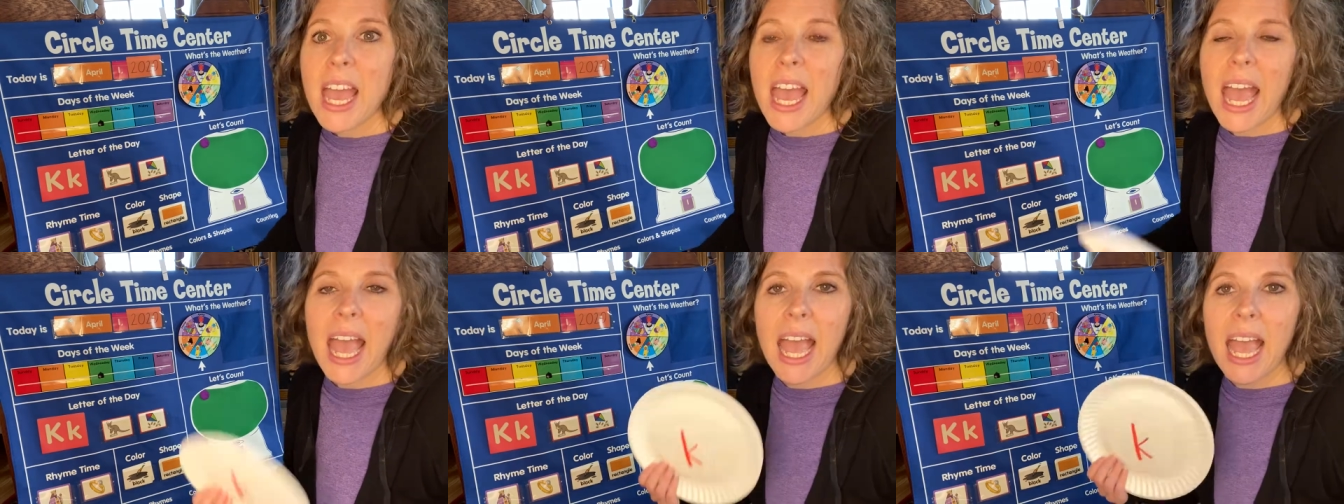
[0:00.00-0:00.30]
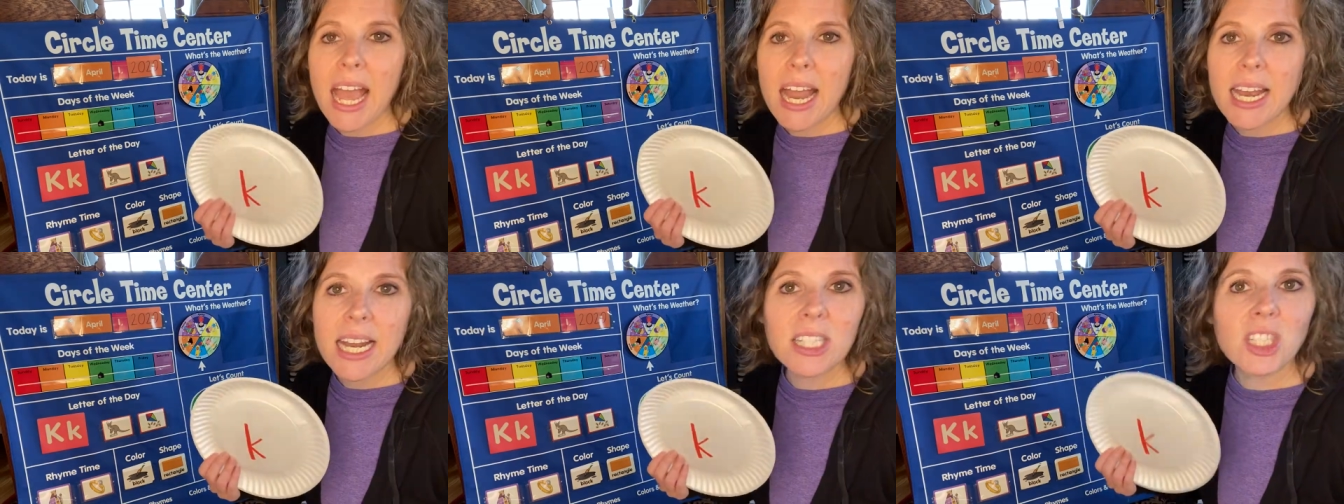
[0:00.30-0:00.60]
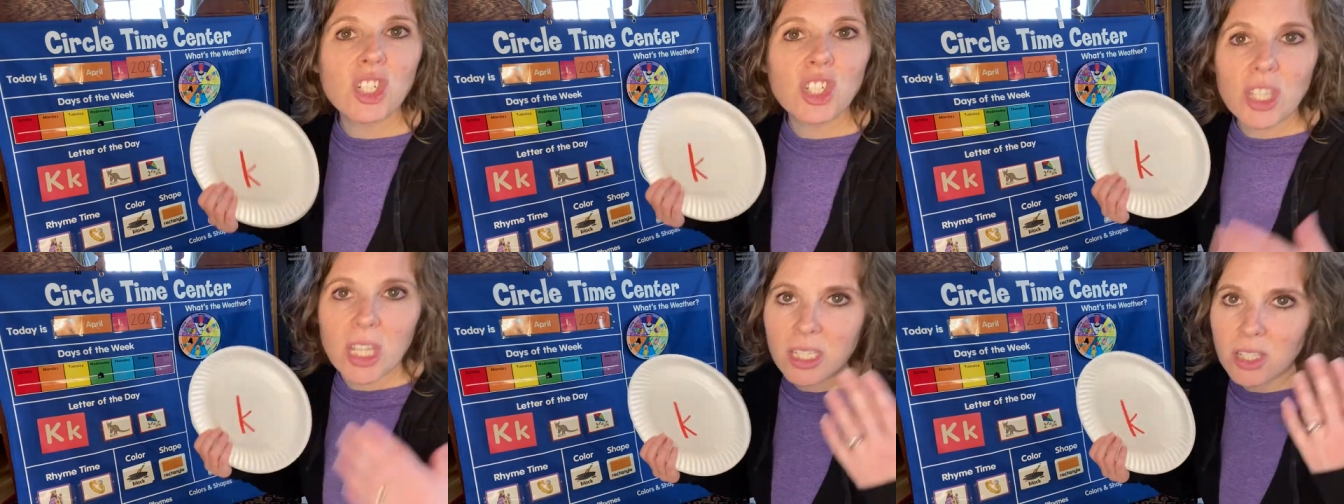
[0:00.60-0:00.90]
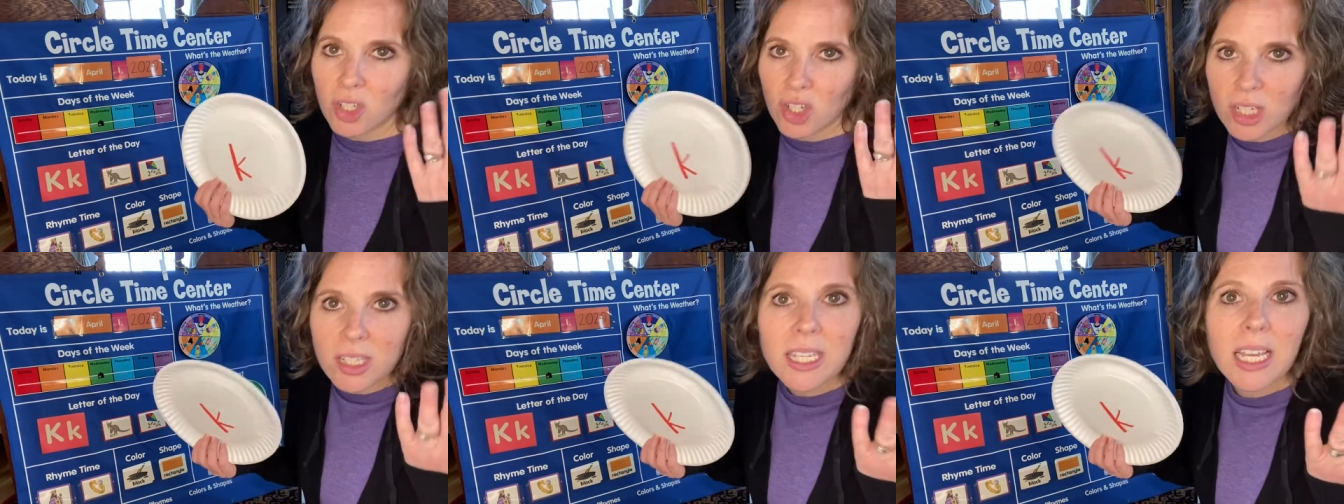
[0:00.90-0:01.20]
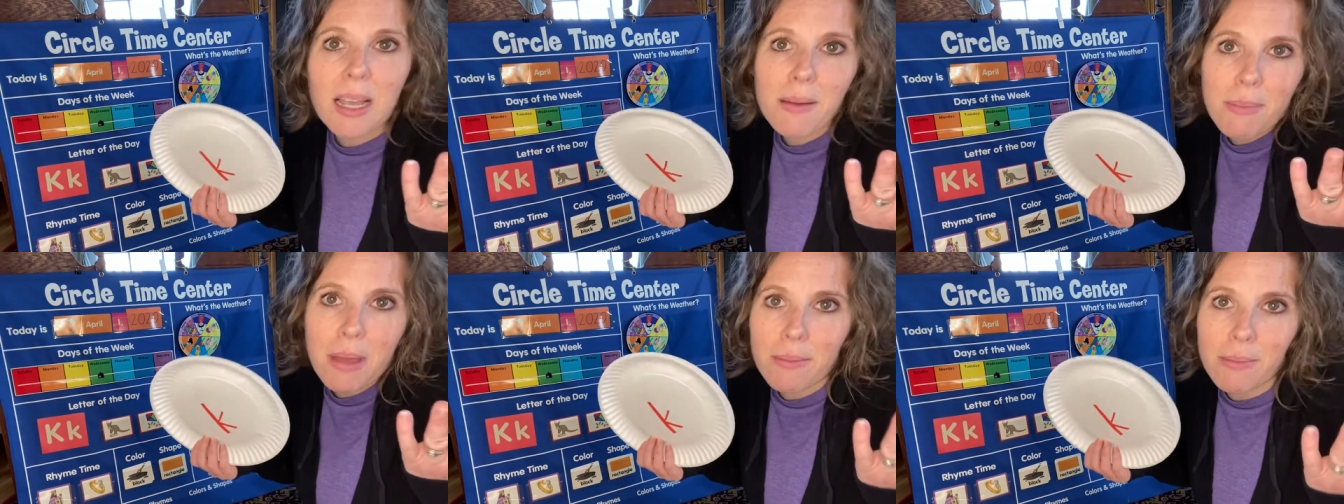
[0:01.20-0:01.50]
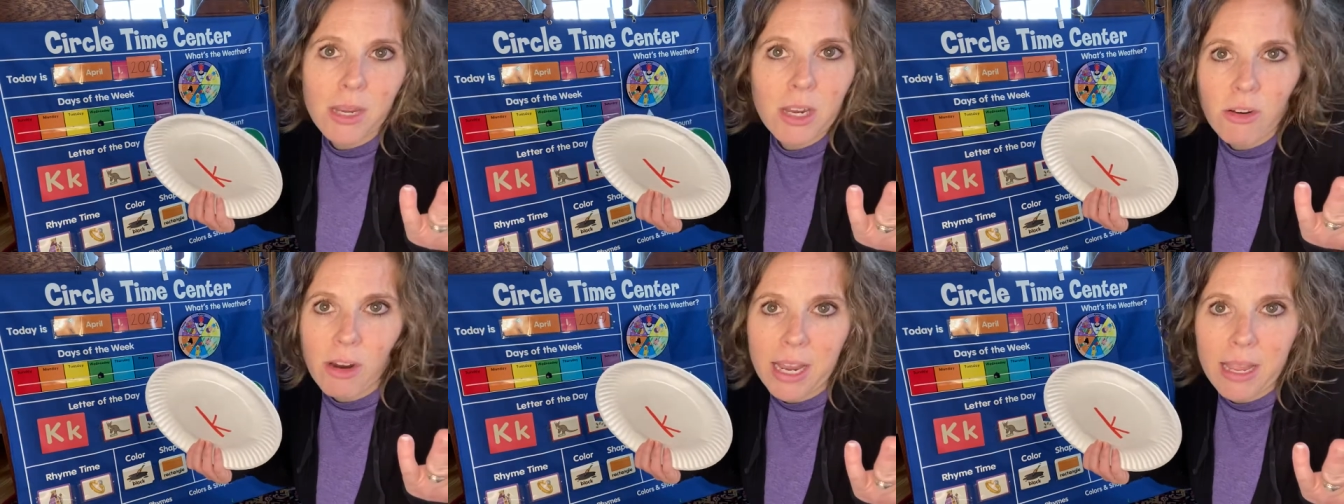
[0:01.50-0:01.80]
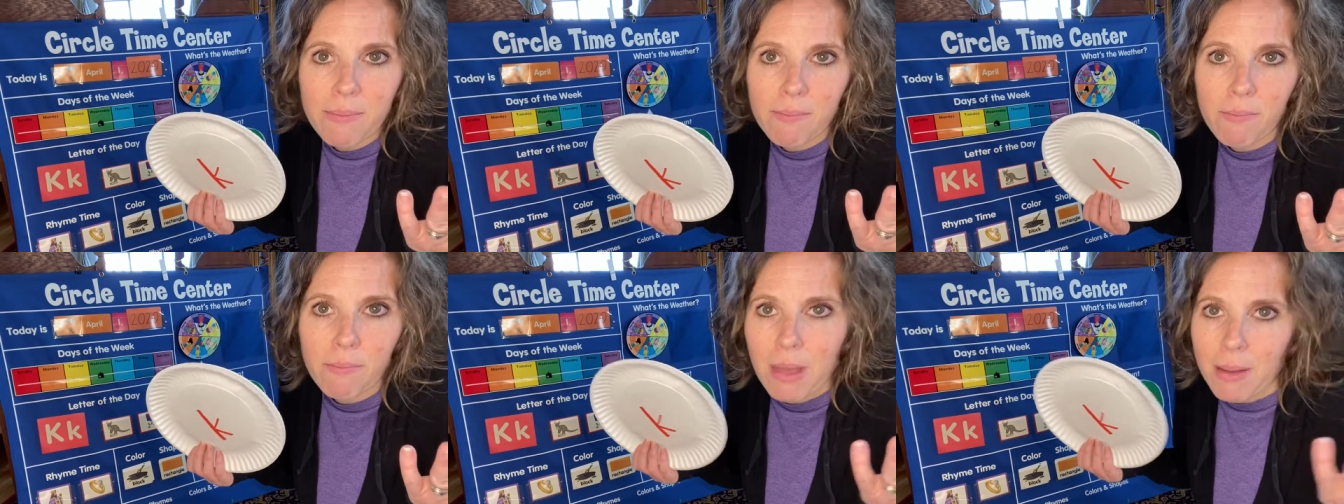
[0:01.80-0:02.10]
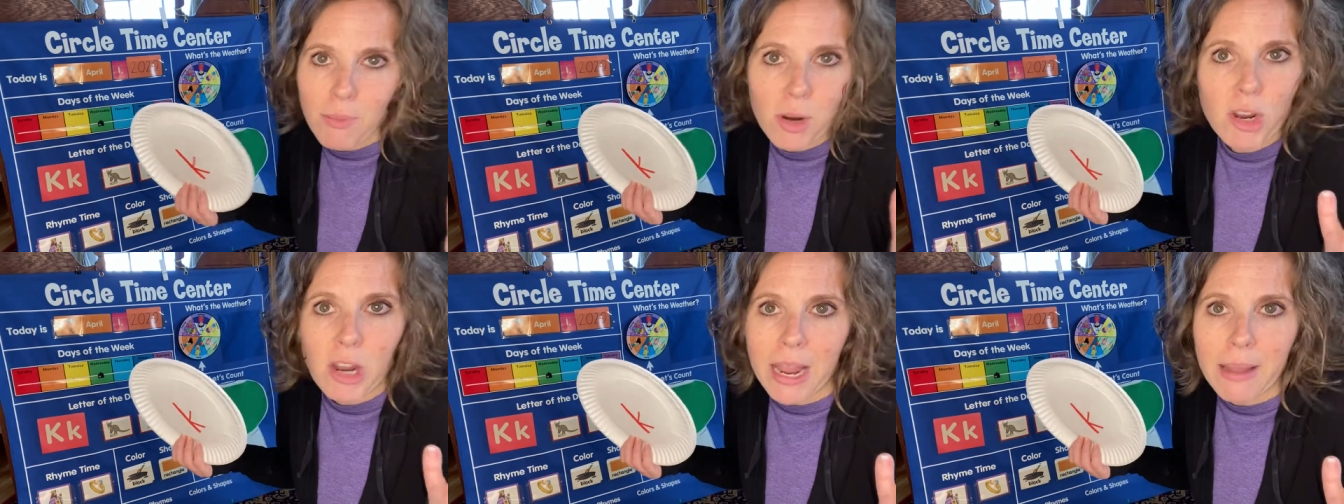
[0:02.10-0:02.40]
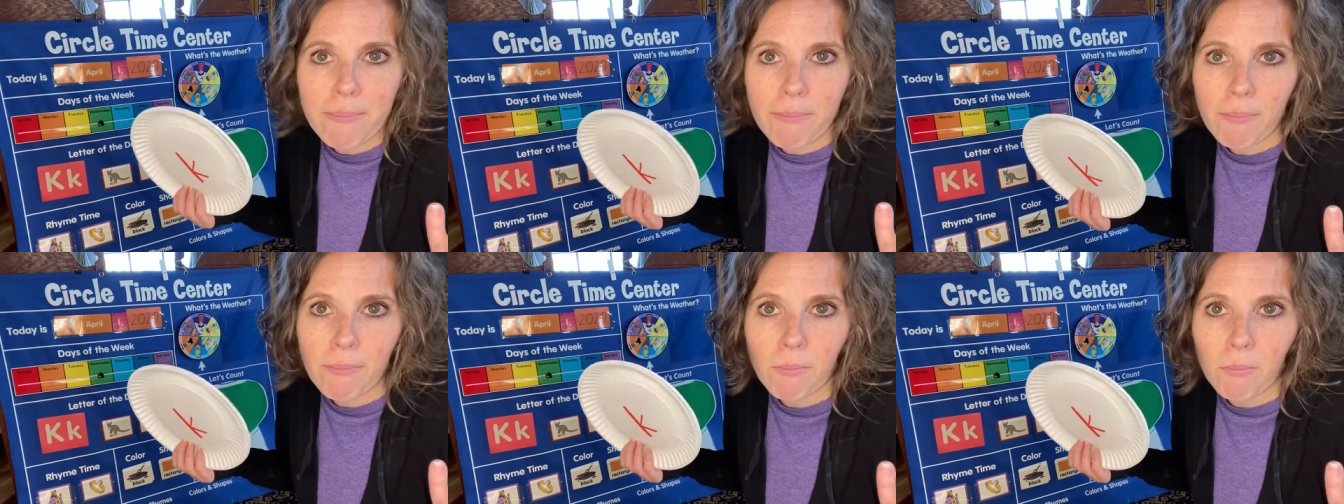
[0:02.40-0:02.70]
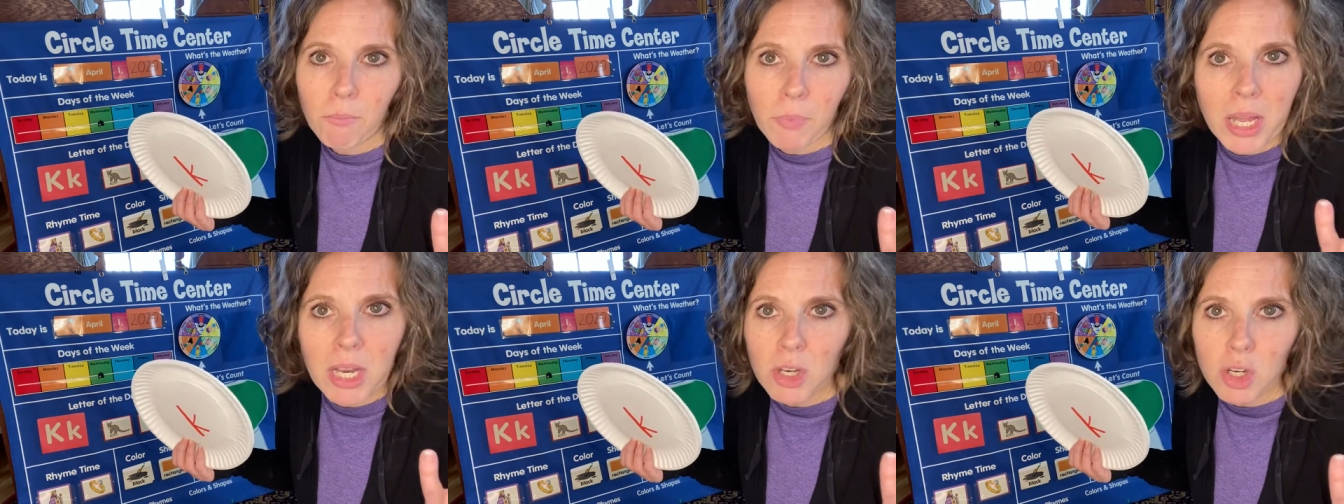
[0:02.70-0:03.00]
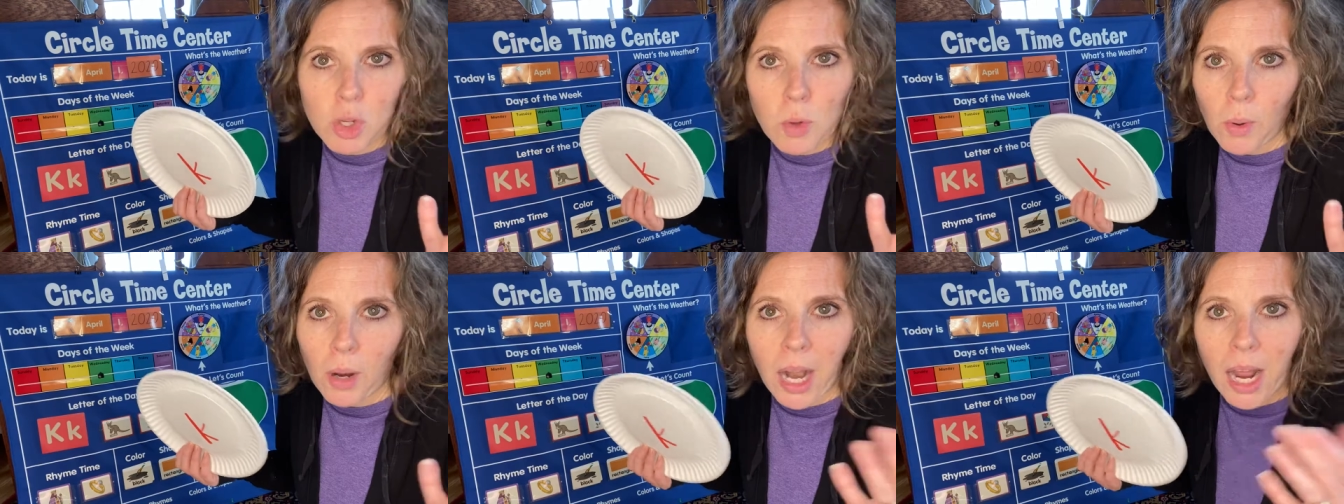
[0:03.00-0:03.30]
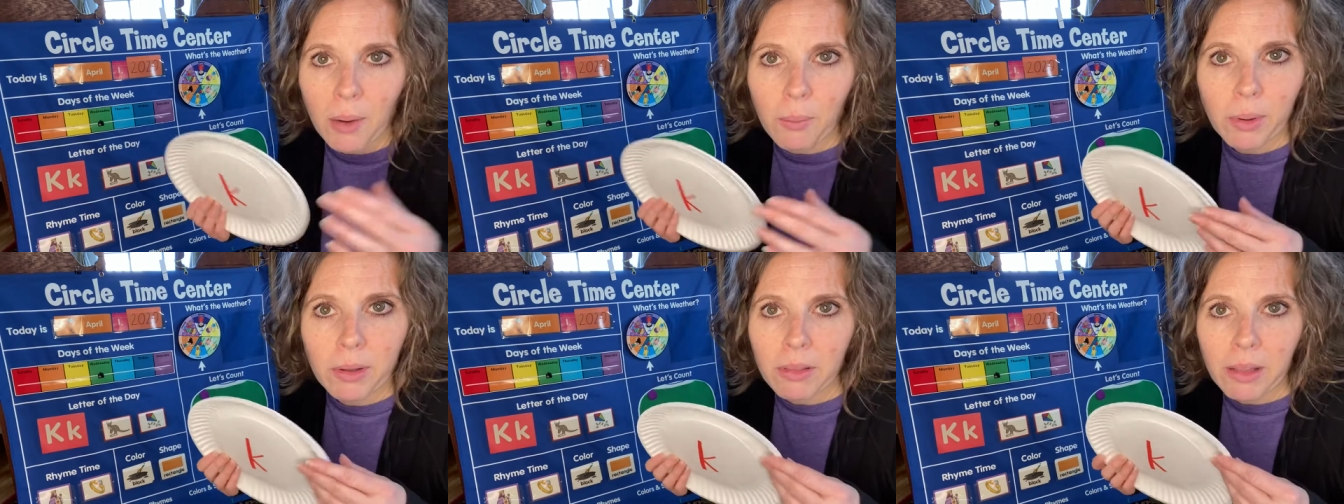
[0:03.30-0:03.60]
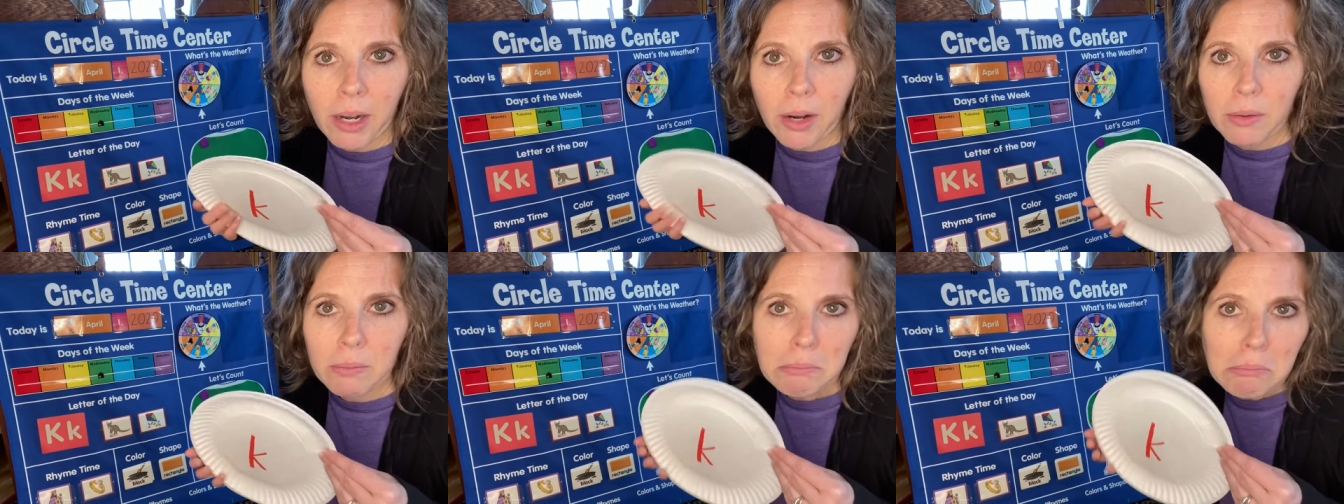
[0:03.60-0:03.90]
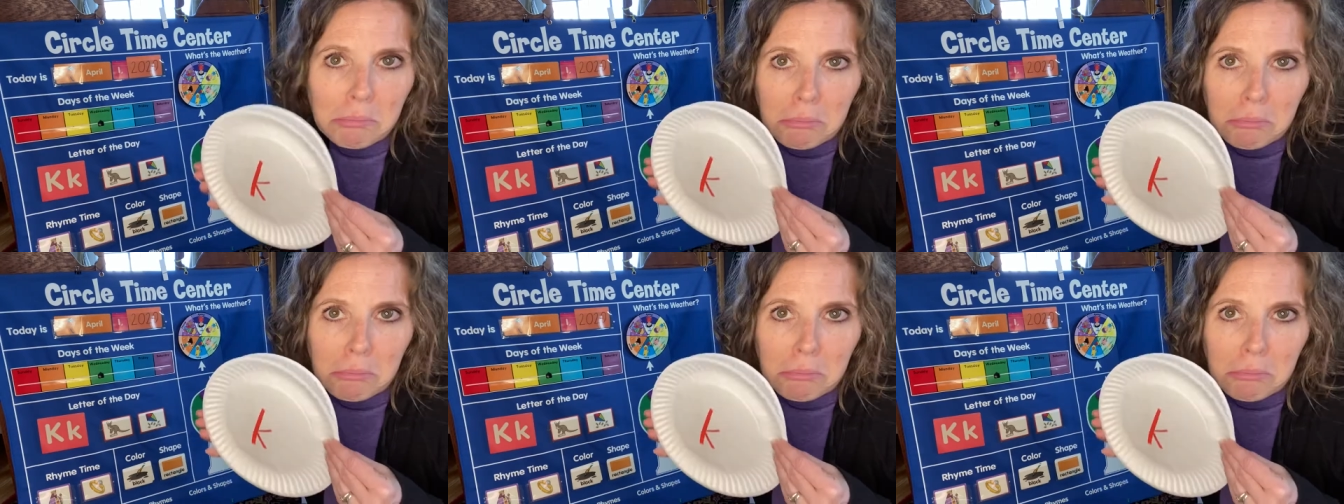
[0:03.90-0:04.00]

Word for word: And it's this is just like a memory game, memory game when you or I were little.